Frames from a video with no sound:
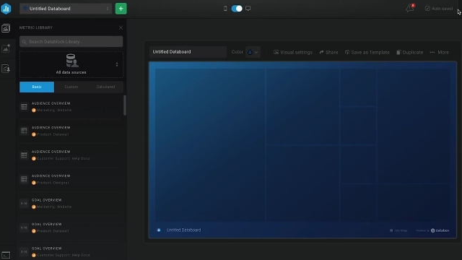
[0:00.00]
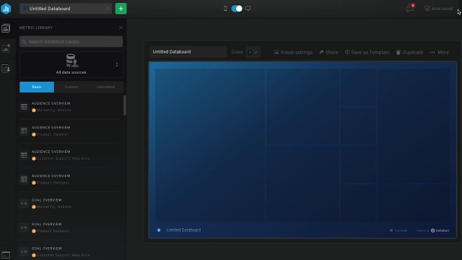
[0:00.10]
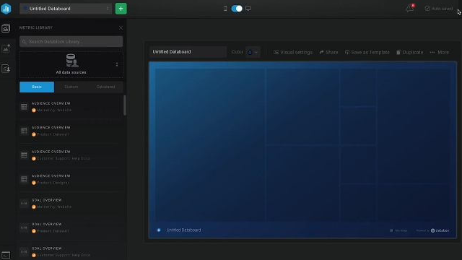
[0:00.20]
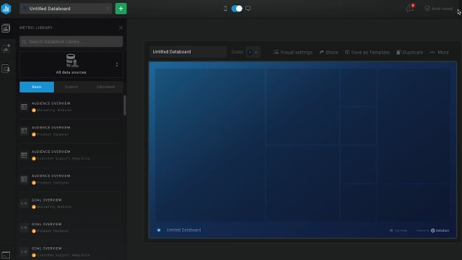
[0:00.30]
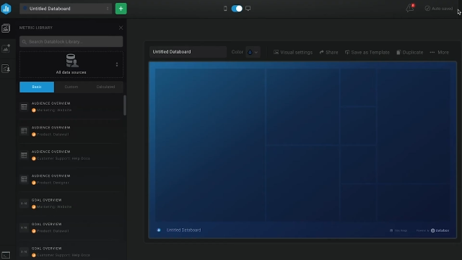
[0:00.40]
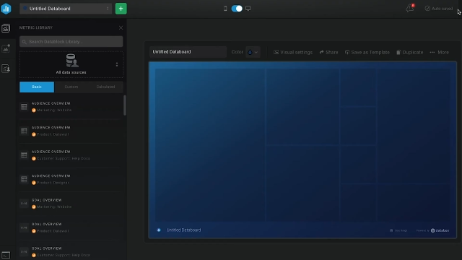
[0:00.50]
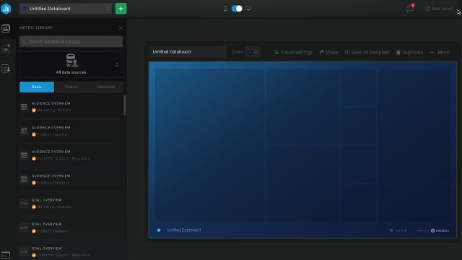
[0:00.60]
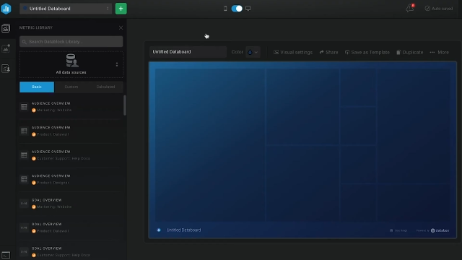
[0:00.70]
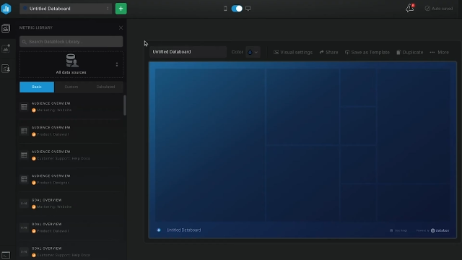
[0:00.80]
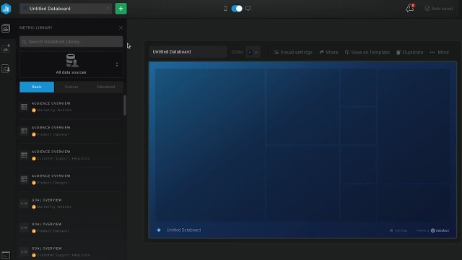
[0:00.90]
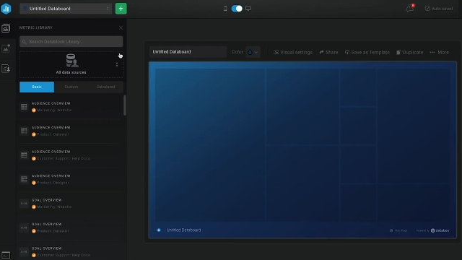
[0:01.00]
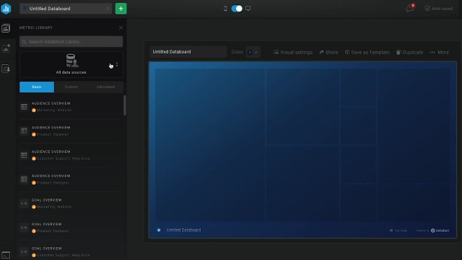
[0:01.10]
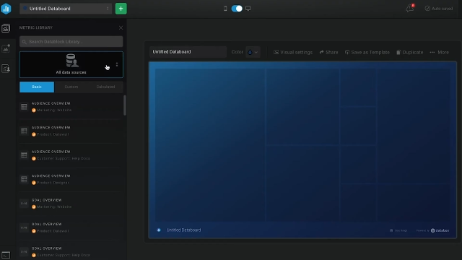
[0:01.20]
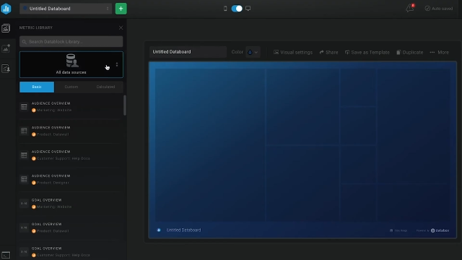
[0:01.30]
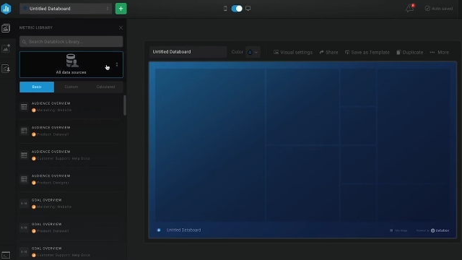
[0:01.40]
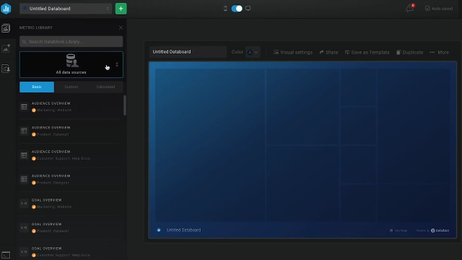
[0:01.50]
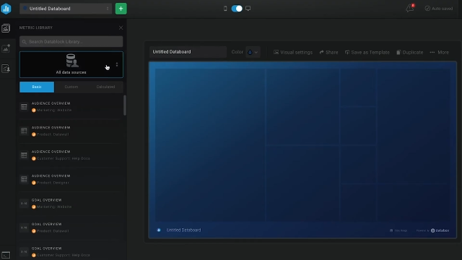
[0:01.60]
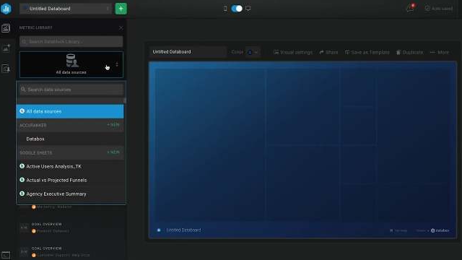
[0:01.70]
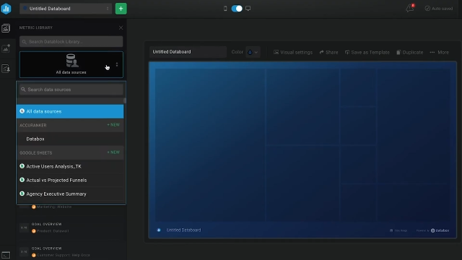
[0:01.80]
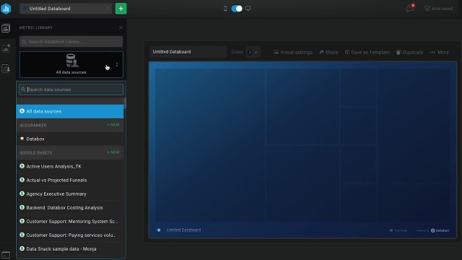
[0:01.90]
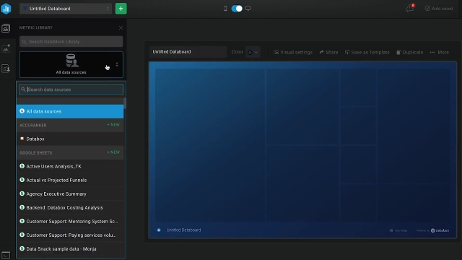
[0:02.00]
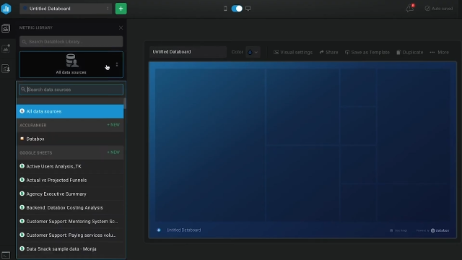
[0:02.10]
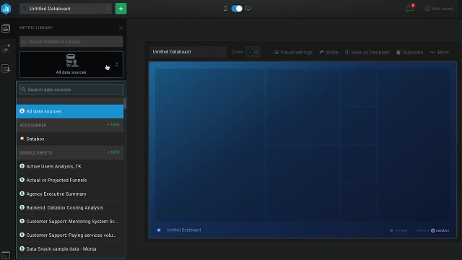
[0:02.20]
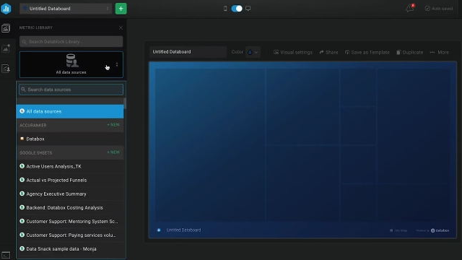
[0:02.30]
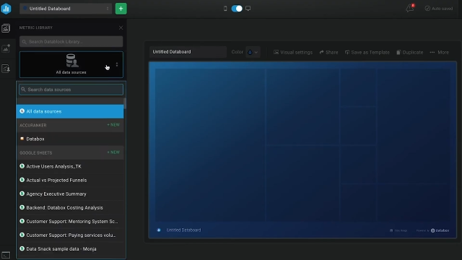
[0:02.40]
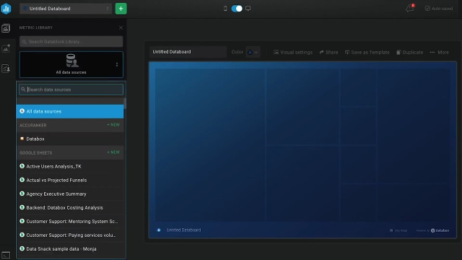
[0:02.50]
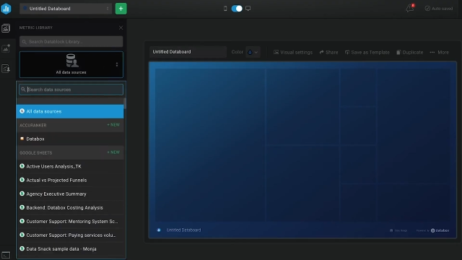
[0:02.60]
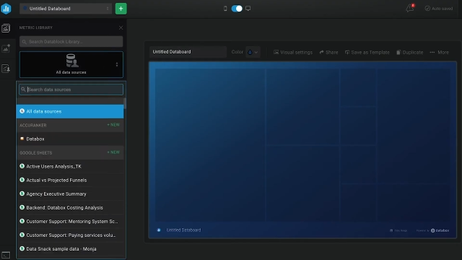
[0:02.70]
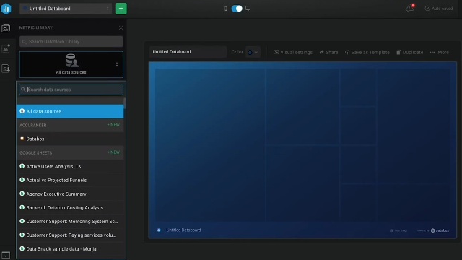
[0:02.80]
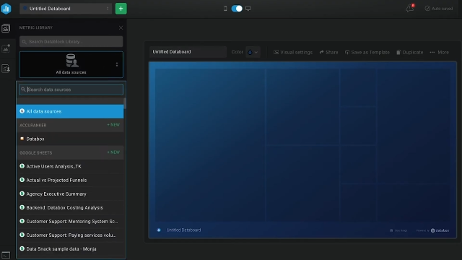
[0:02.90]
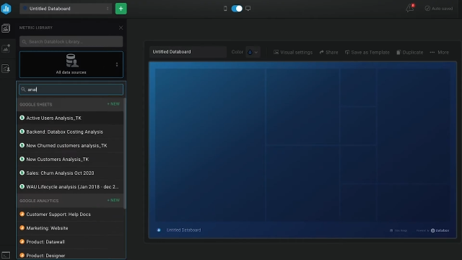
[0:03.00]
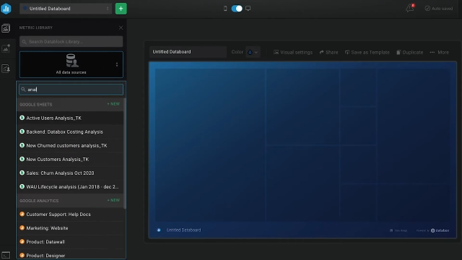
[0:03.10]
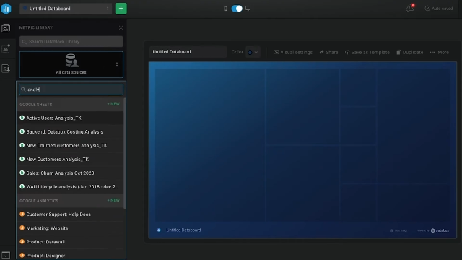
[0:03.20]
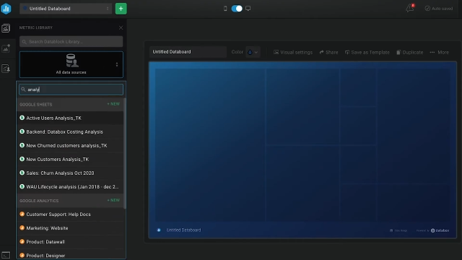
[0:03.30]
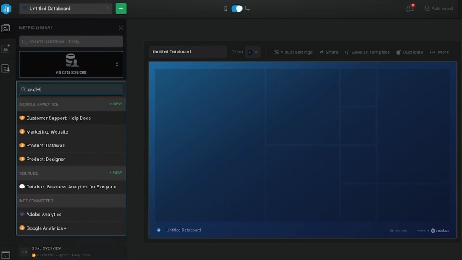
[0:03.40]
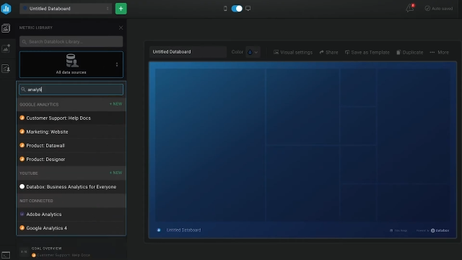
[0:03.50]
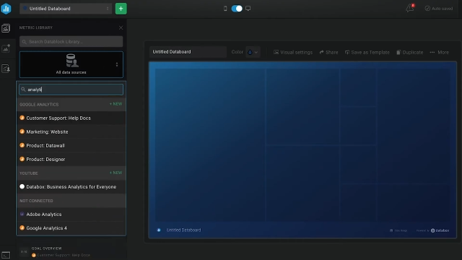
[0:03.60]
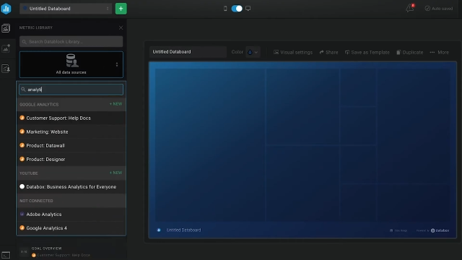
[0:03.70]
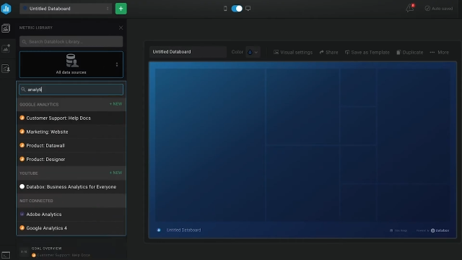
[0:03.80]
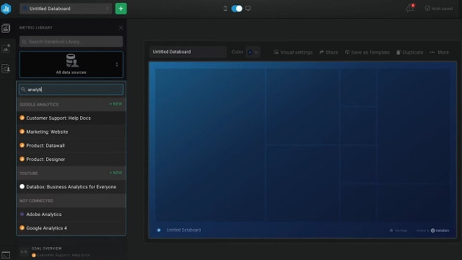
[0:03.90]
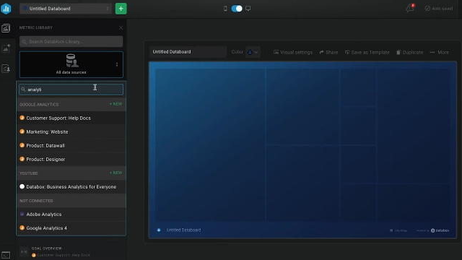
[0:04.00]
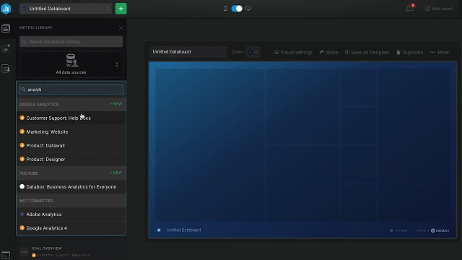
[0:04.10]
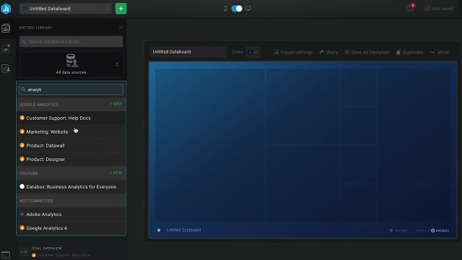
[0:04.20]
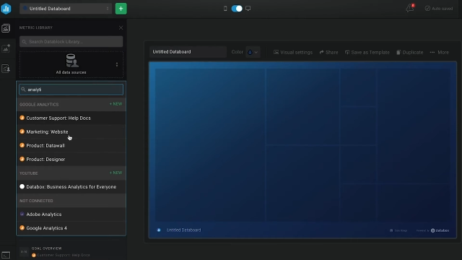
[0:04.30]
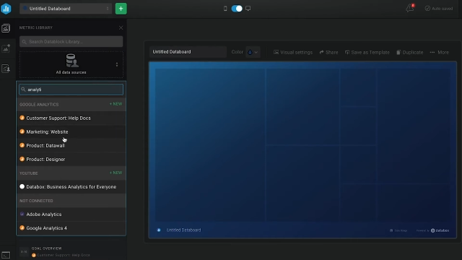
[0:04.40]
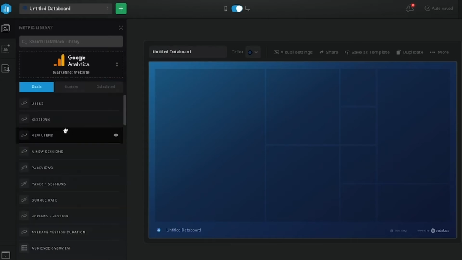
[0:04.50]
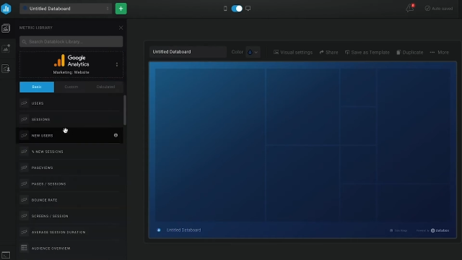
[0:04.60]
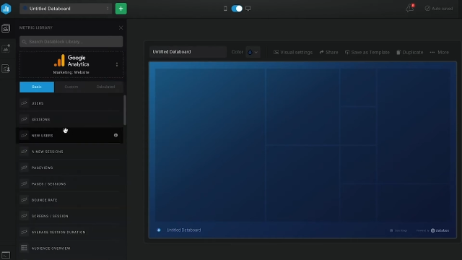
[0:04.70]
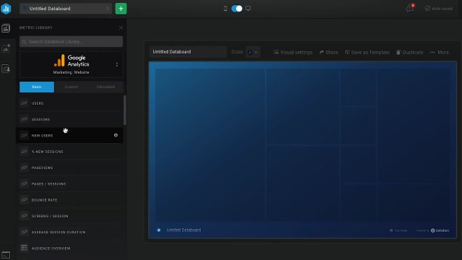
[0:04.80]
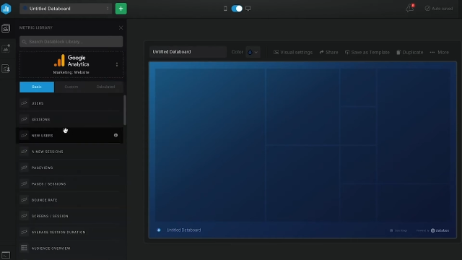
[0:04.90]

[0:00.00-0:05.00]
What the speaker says: No face is visible, so there are no lips to read.